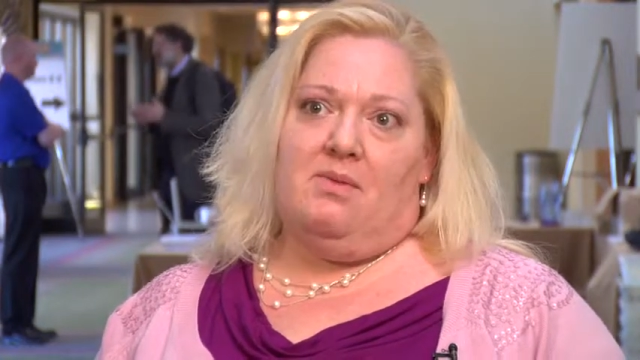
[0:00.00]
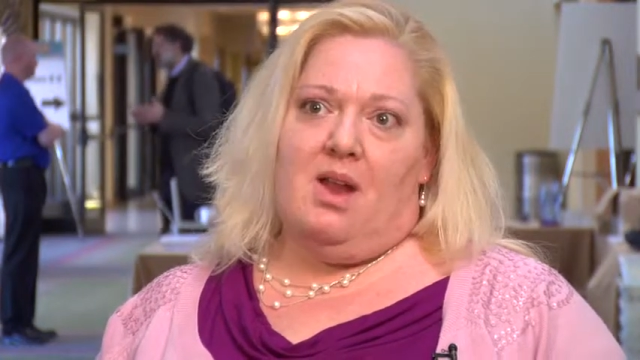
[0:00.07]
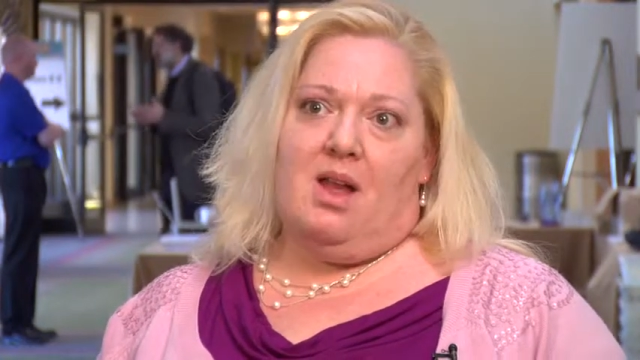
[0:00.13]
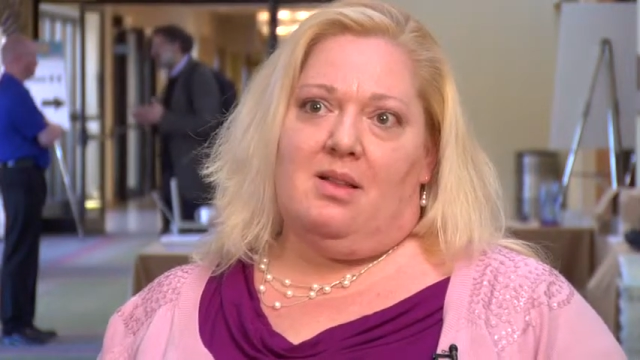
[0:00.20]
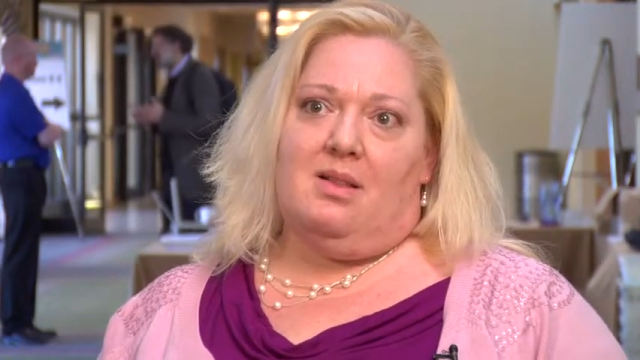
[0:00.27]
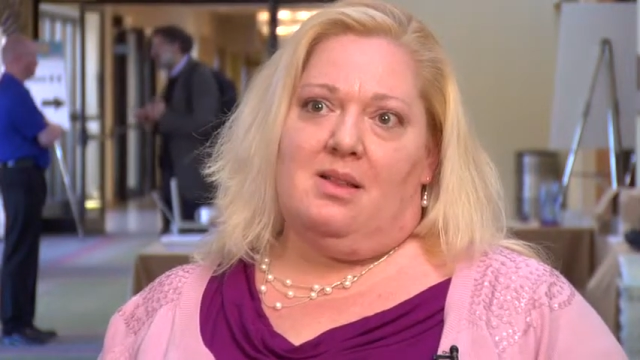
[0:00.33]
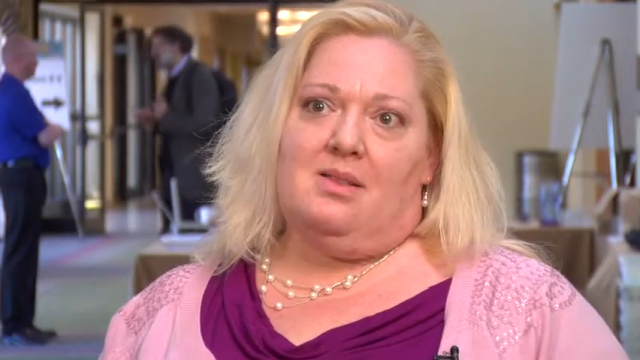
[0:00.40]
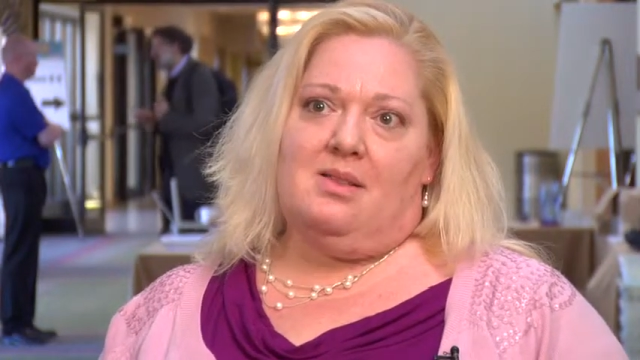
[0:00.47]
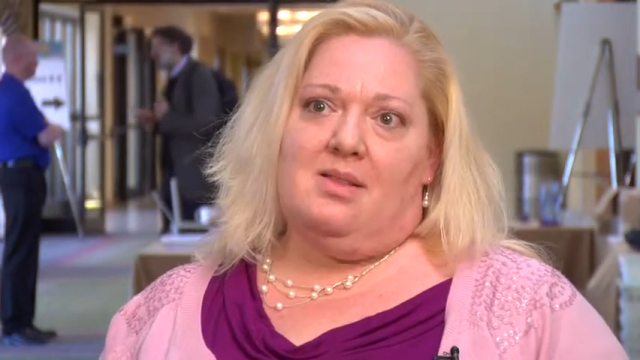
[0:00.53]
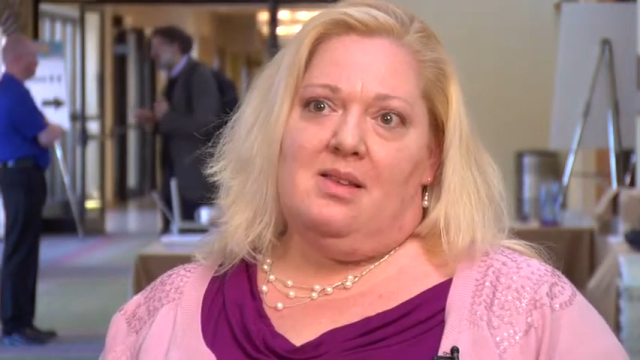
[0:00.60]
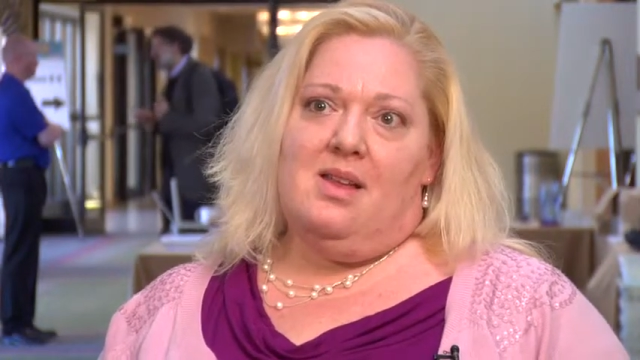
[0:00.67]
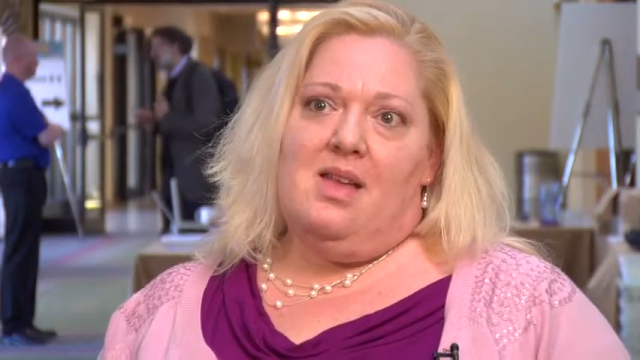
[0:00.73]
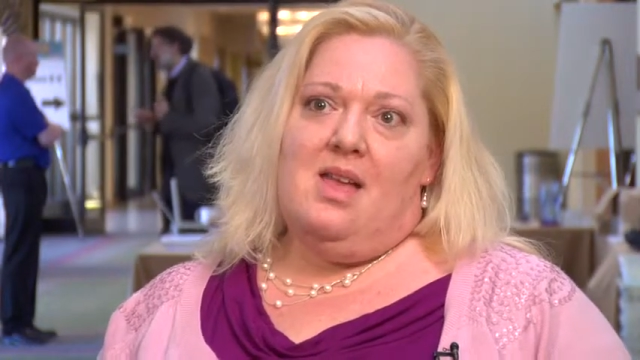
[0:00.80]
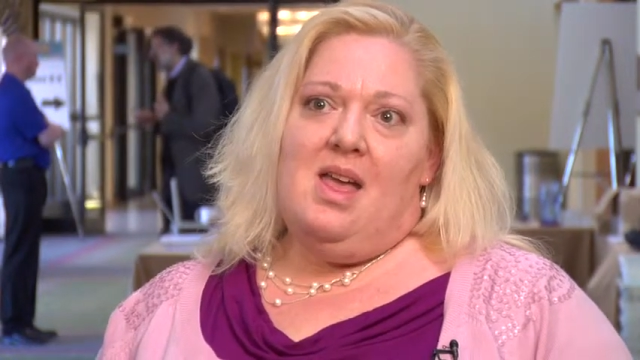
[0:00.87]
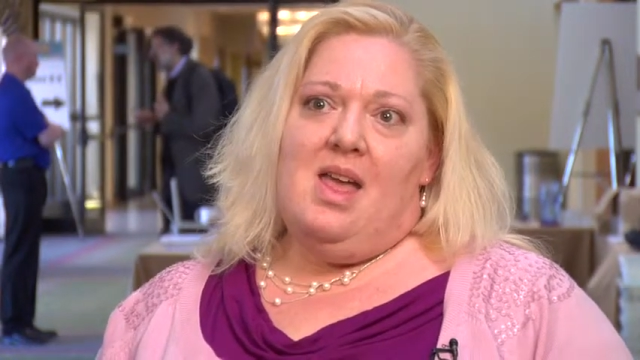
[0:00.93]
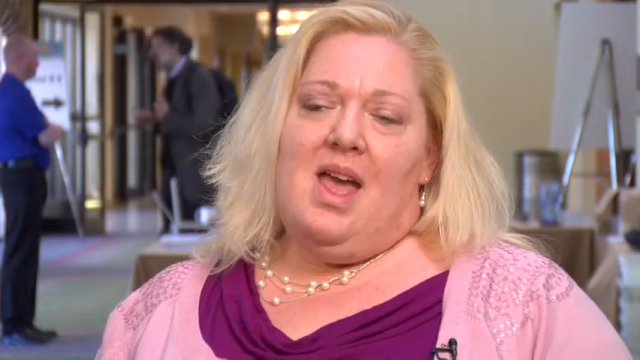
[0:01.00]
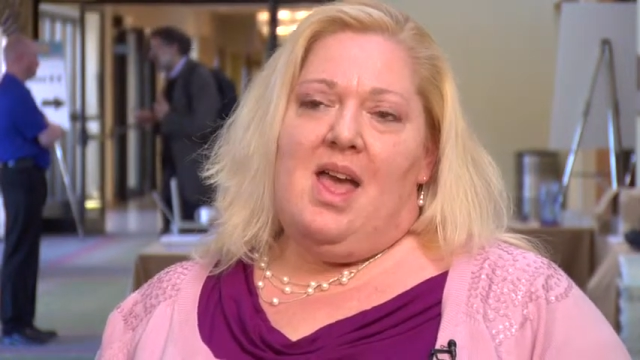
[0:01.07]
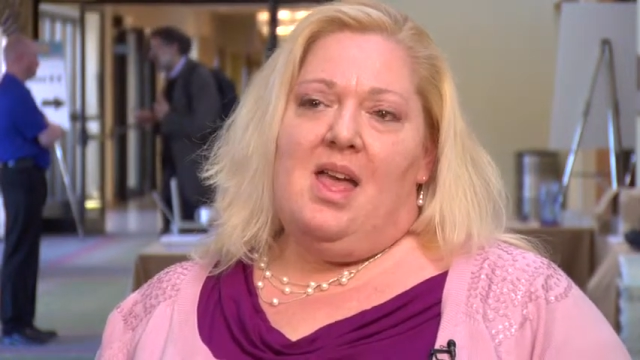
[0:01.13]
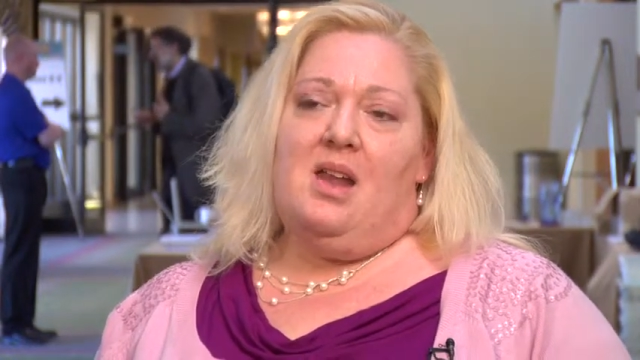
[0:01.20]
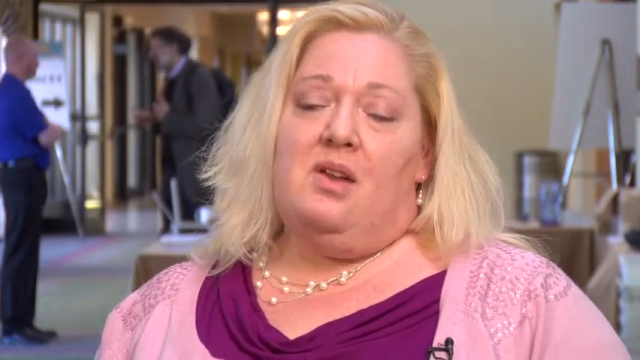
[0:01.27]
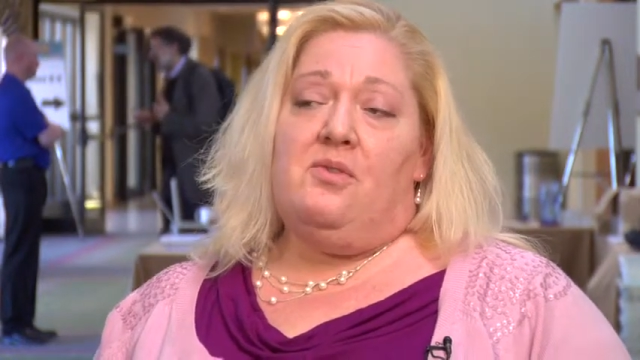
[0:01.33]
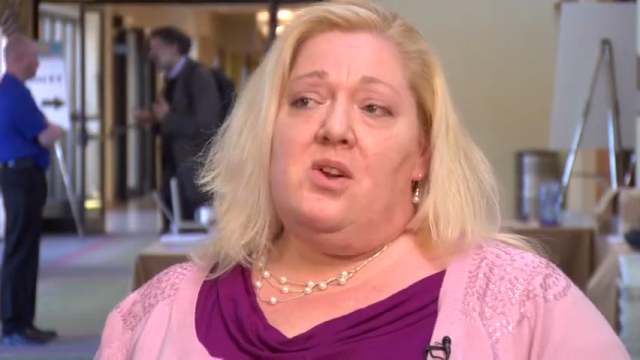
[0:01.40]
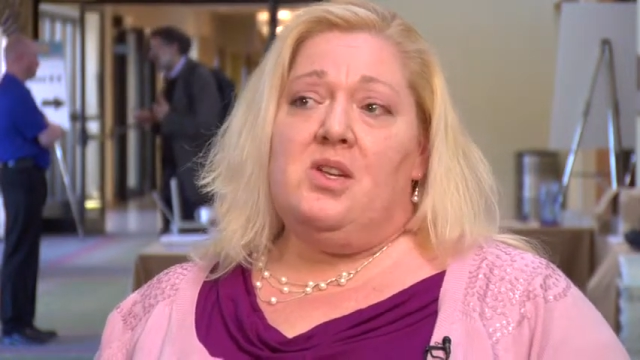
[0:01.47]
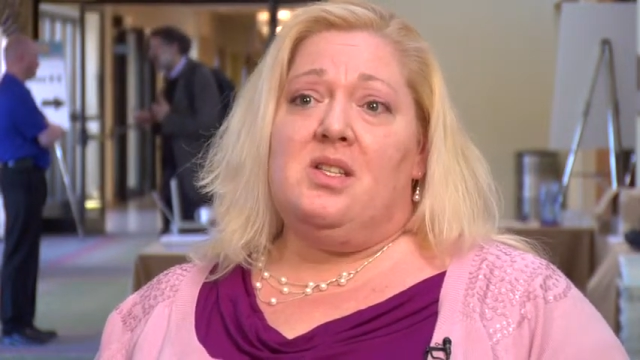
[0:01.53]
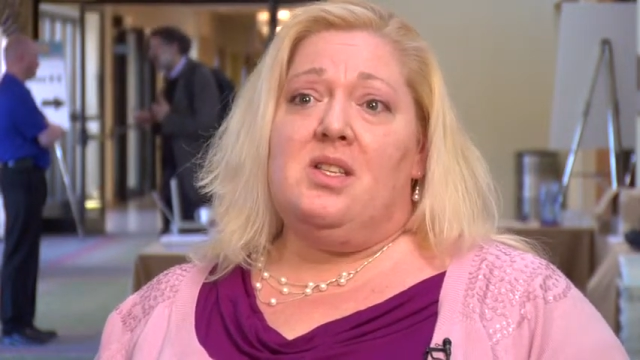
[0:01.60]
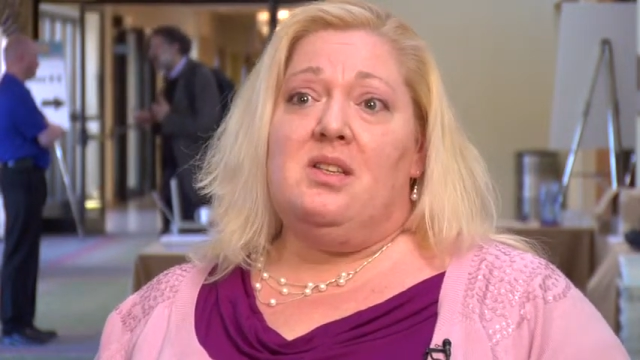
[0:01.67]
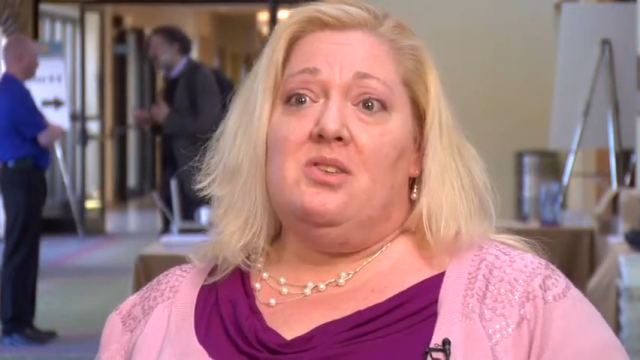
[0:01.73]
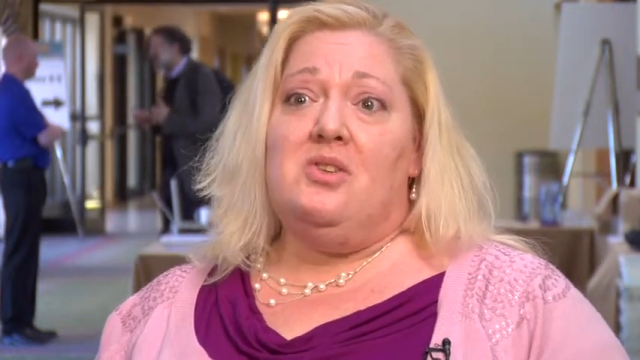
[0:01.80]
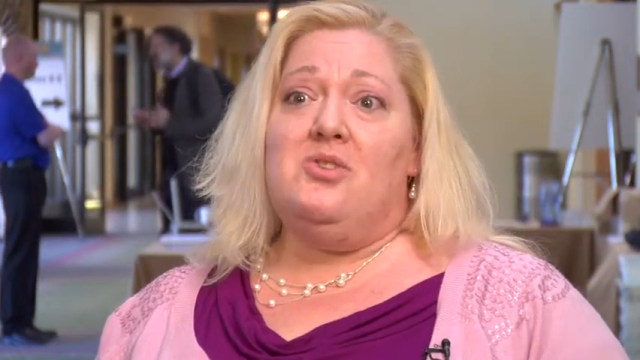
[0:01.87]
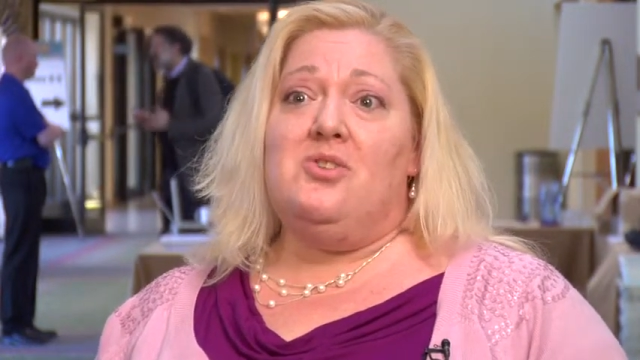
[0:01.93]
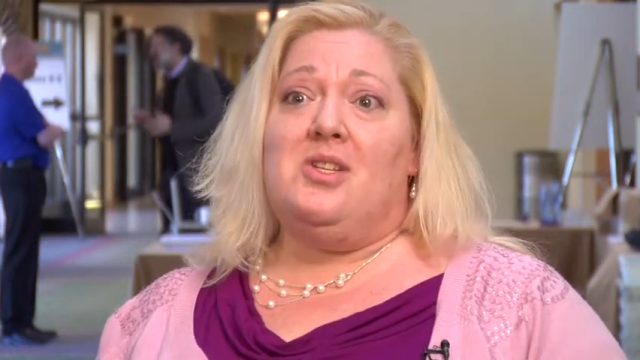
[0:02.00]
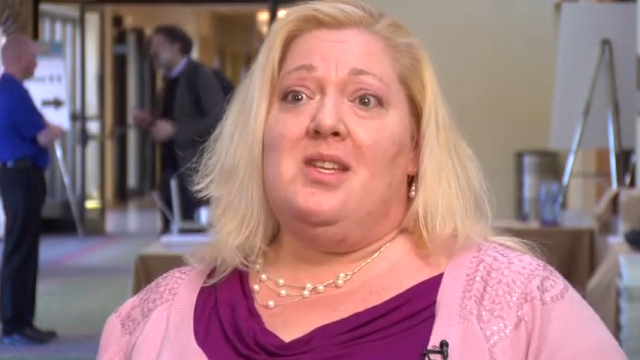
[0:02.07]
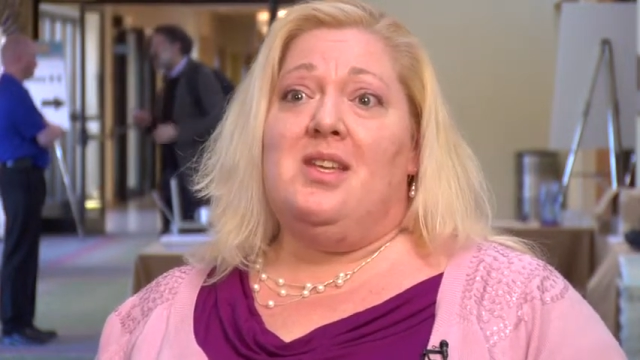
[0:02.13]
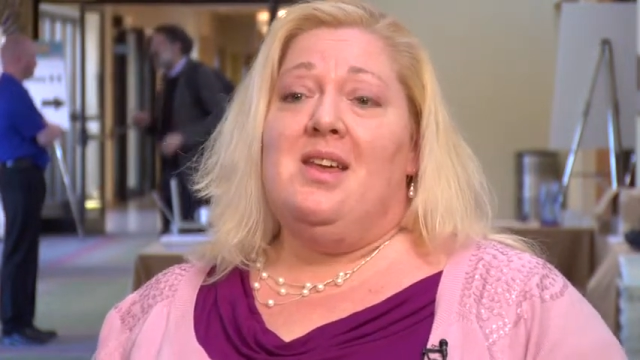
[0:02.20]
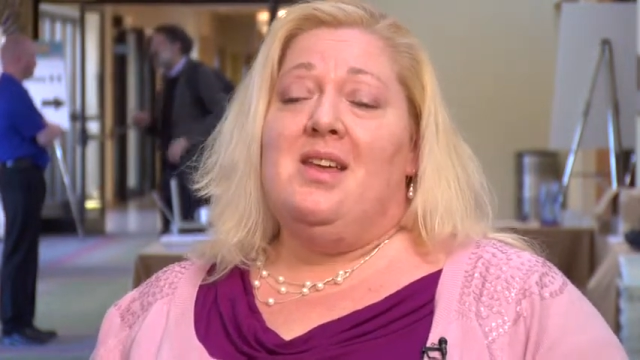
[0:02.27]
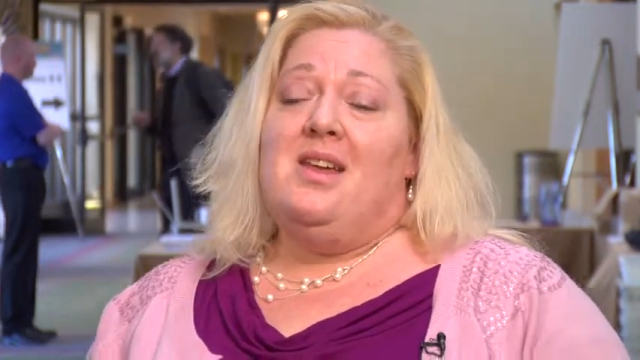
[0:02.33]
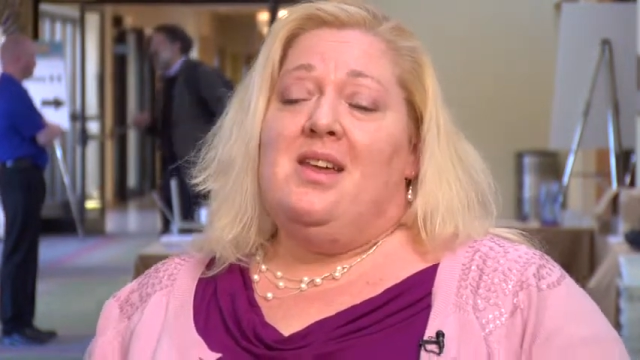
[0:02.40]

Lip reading: reckless. And unfortunately, usually,